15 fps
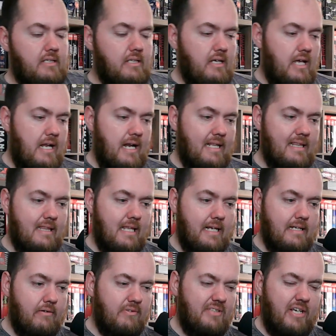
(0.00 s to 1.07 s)
and I think
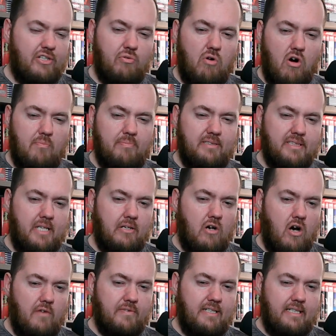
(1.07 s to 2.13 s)
it was like 12%
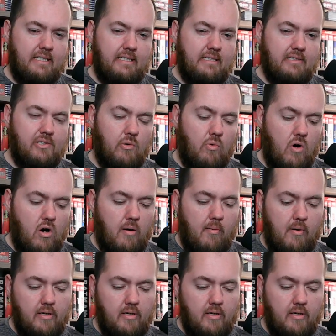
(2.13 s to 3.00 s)
off keys or wall